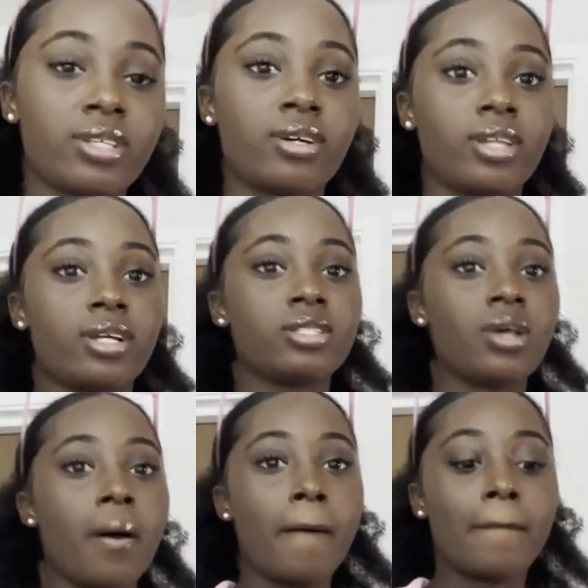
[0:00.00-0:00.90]
Nails,
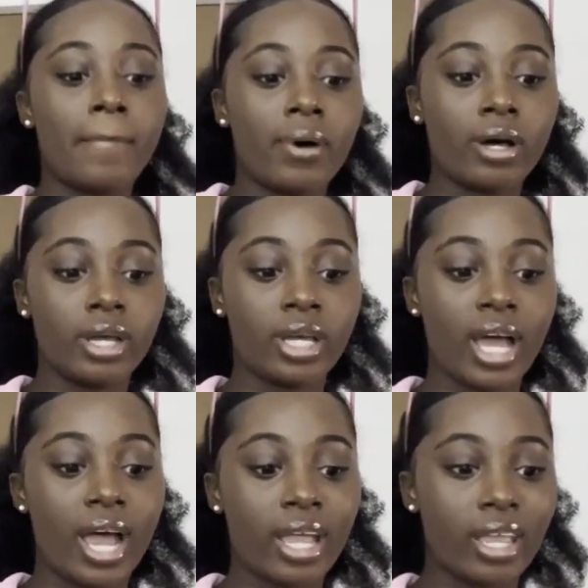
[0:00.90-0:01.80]
but
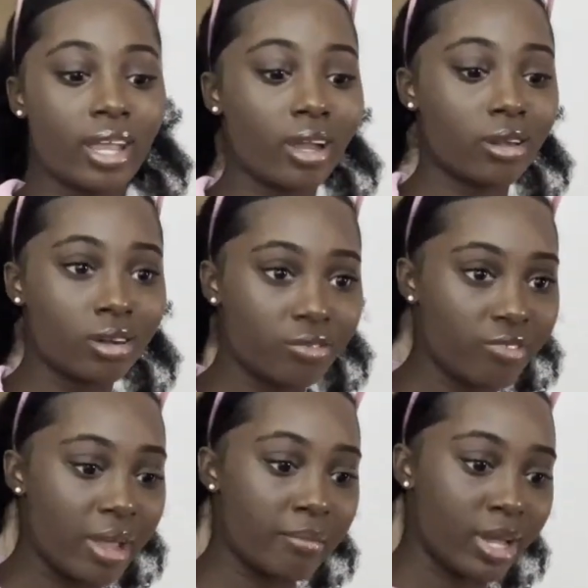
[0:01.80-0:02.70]
I cannot
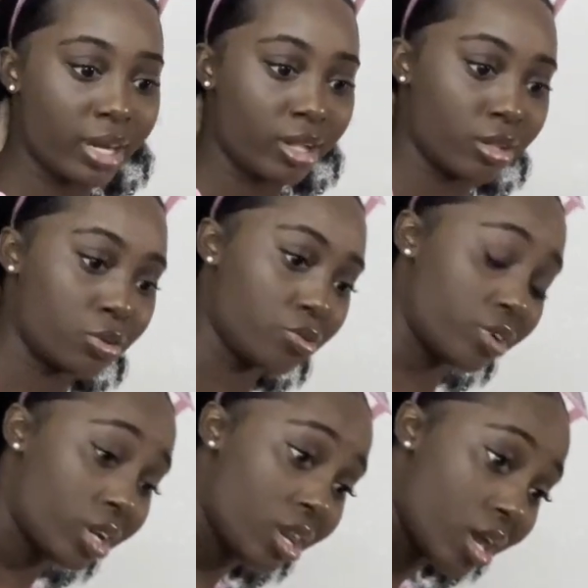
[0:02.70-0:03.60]
find my nail glue for
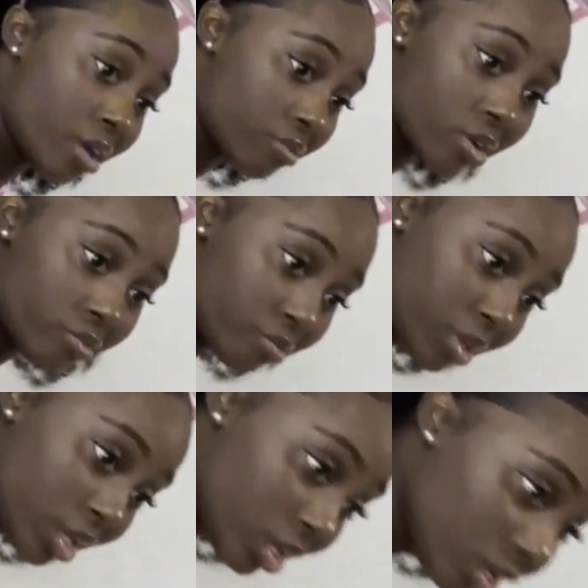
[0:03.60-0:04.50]
the life of me.